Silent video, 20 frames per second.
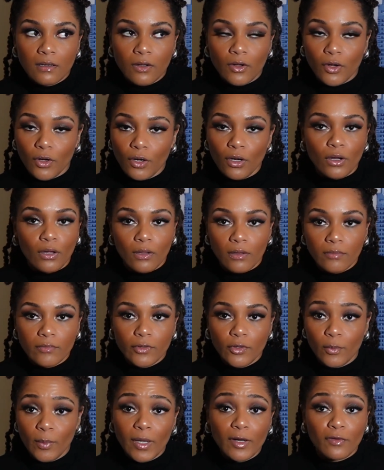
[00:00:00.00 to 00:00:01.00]
girl,
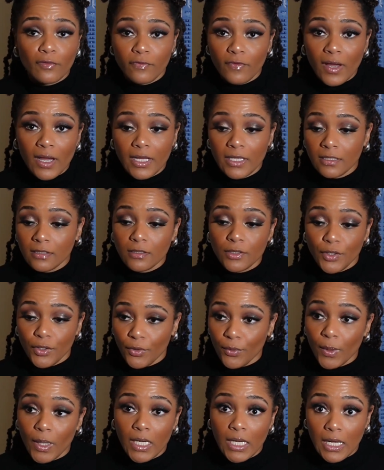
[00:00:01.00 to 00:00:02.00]
you better find
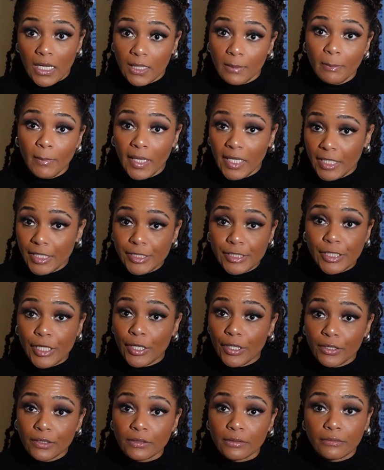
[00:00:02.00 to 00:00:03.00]
you a, a mini
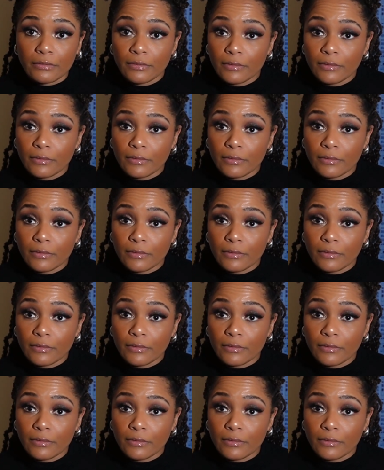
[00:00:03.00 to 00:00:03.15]
skirt.